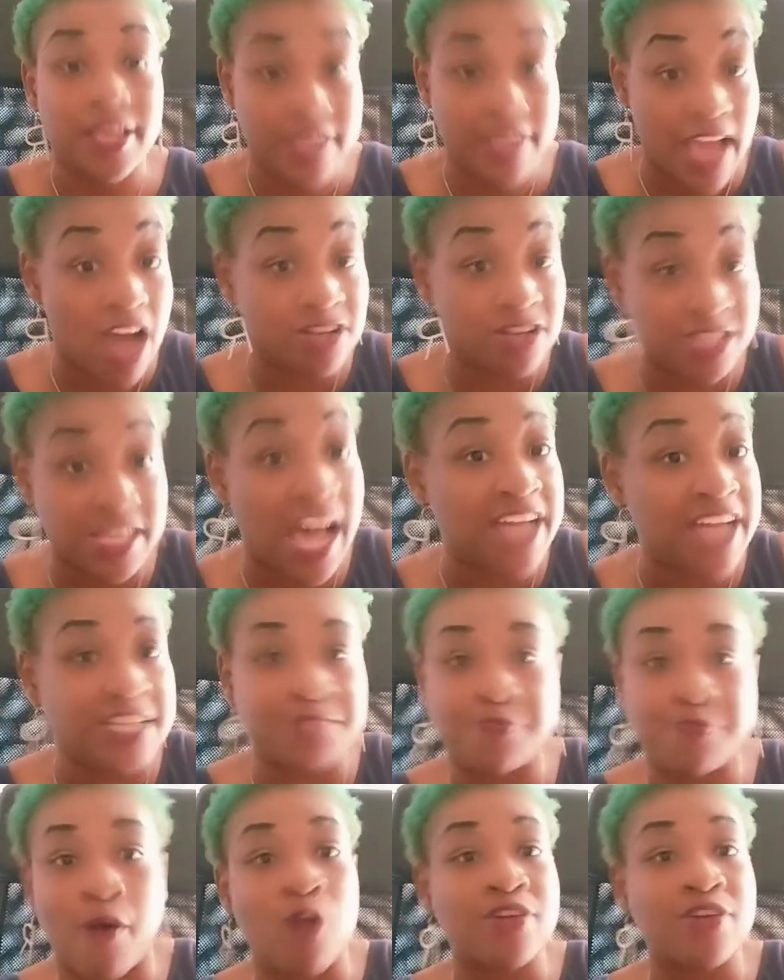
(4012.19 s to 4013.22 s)
Y'all just, I
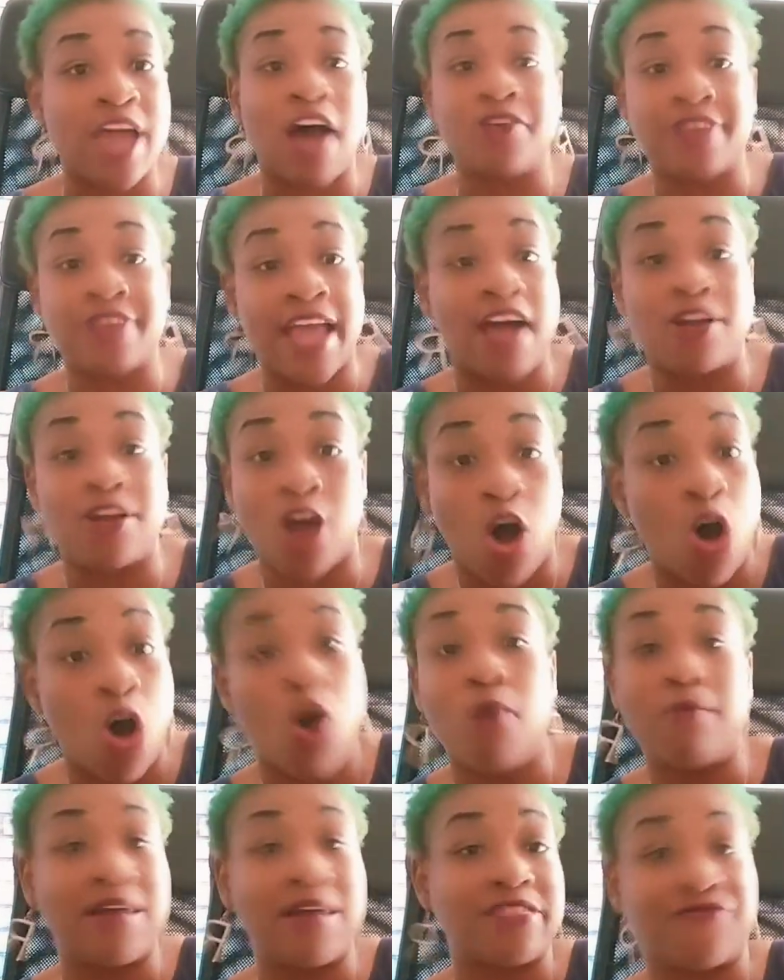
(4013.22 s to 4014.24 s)
just broke y'all down the
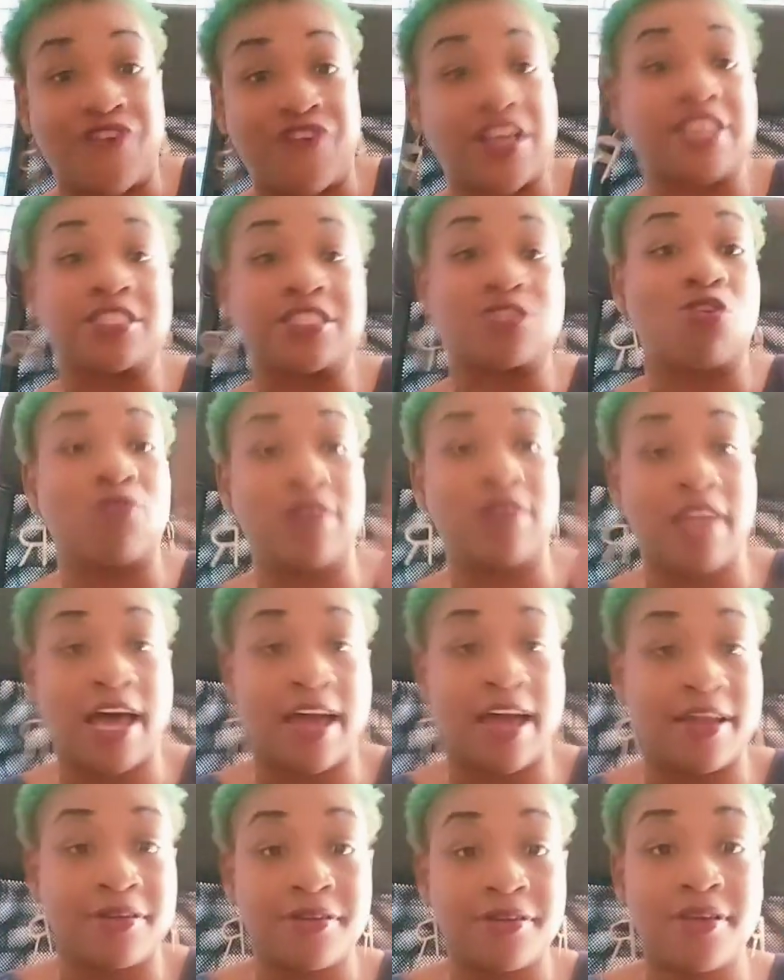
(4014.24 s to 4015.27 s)
whole motherfucking
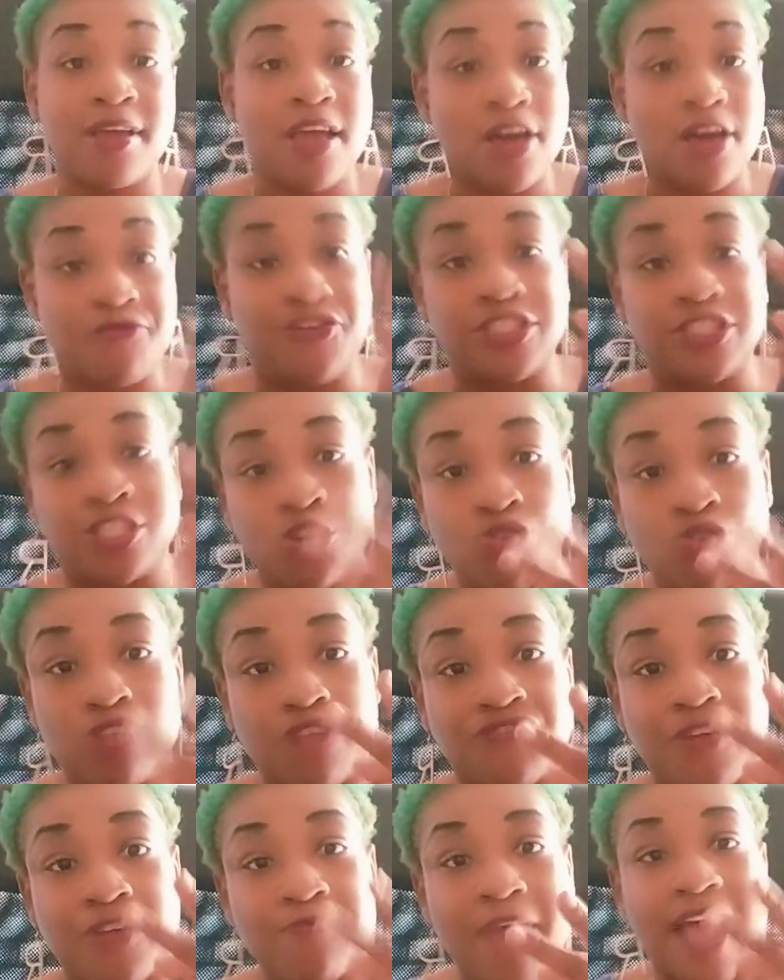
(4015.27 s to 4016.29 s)
storyline for two
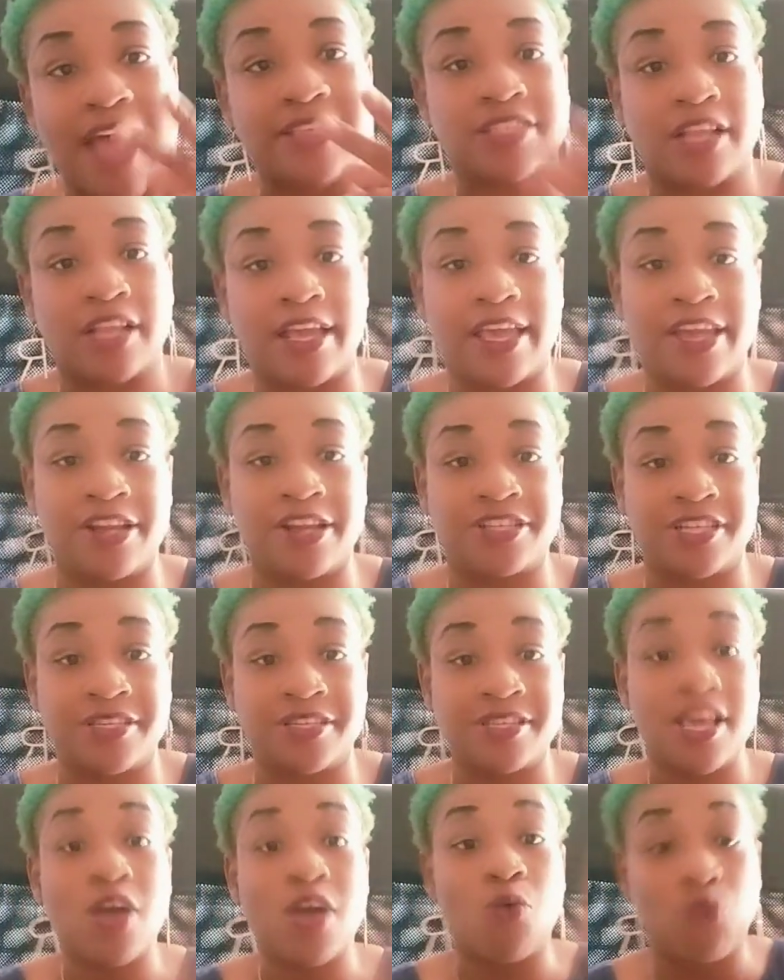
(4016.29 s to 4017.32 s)
different masculine
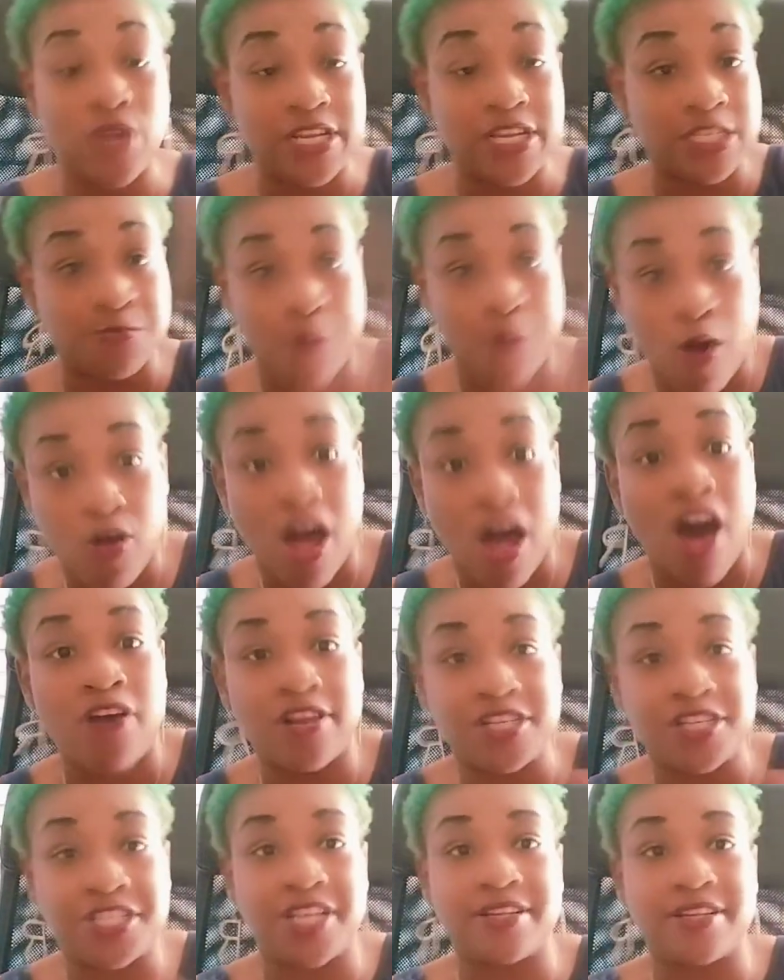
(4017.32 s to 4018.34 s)
energies. We just broke
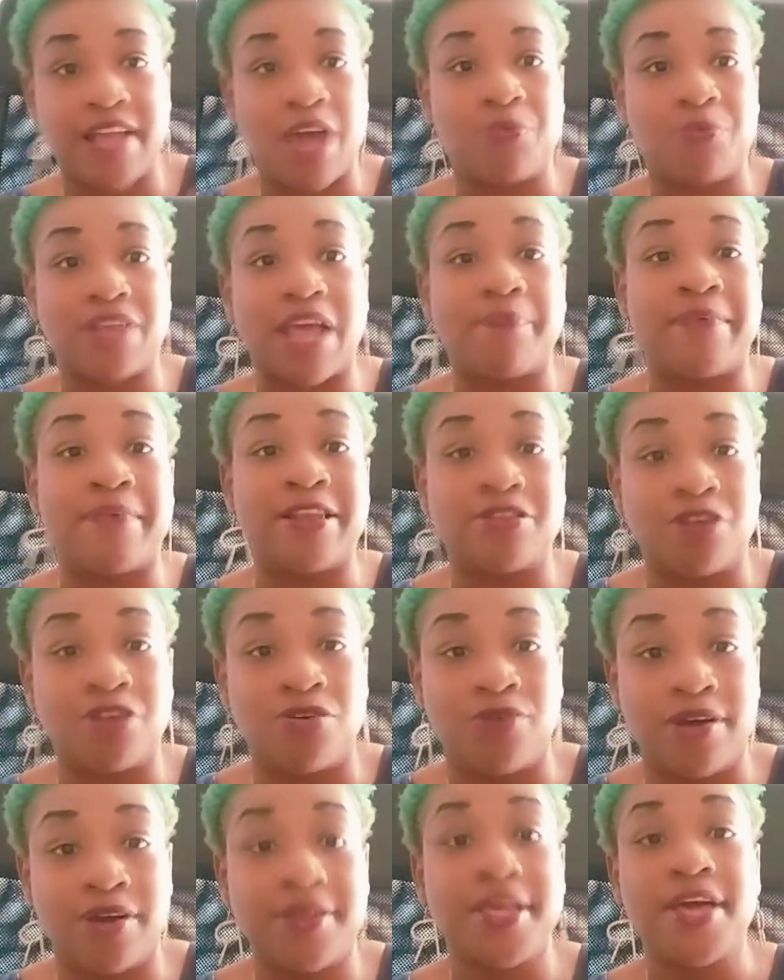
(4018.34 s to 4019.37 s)
all this shit down, what they've been
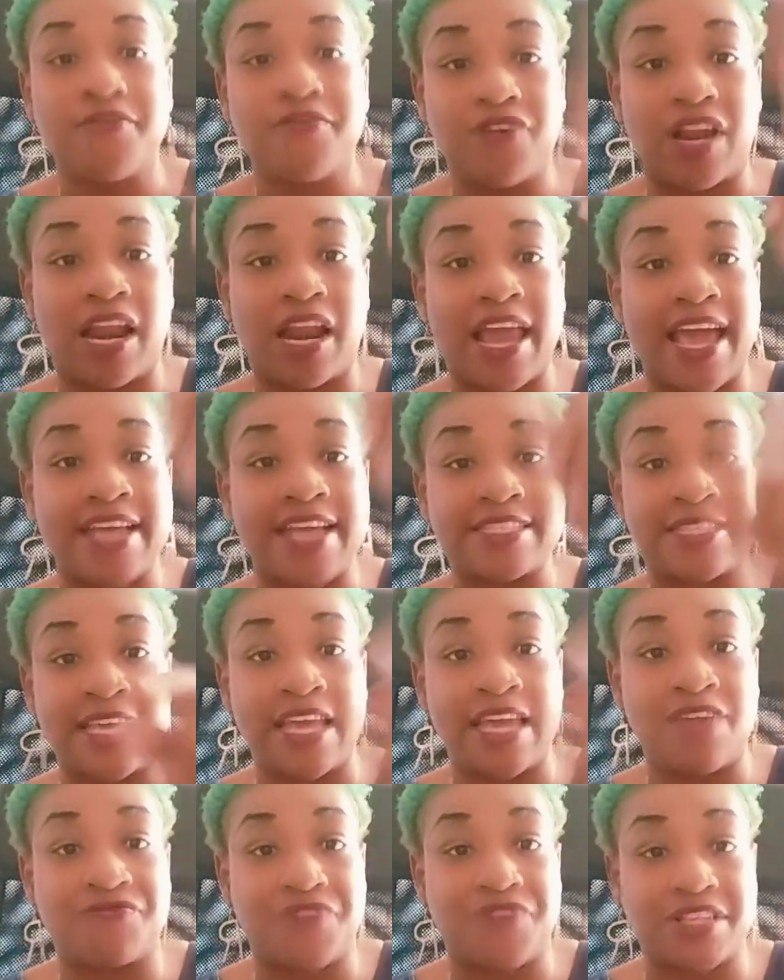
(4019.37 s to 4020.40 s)
doing for the last
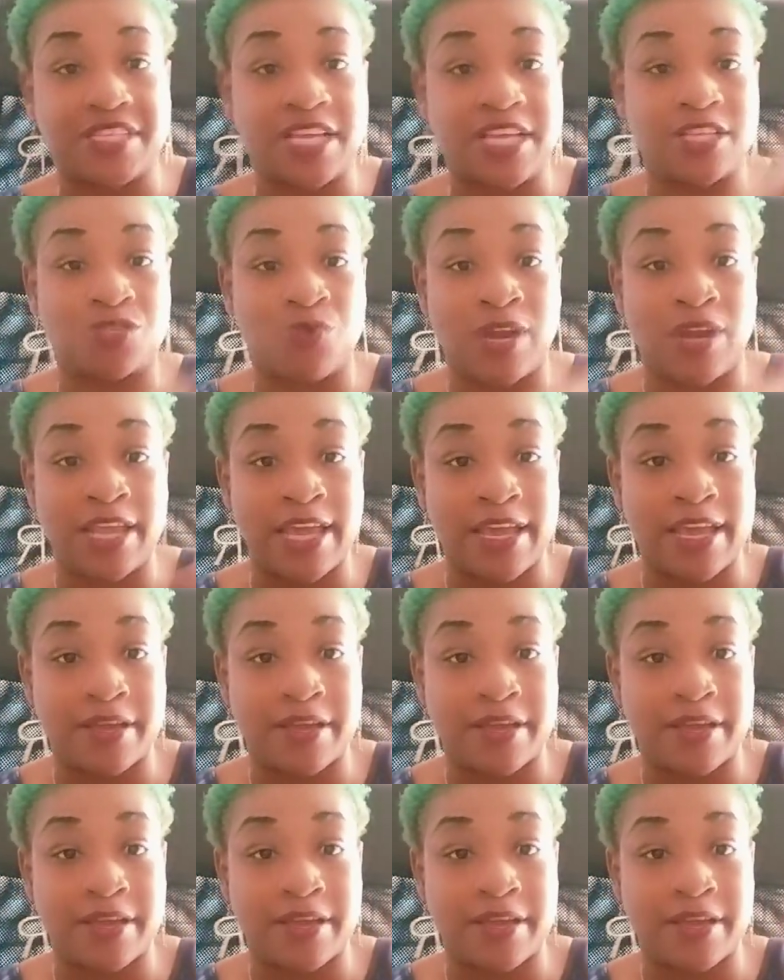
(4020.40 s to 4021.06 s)
10, 15, 20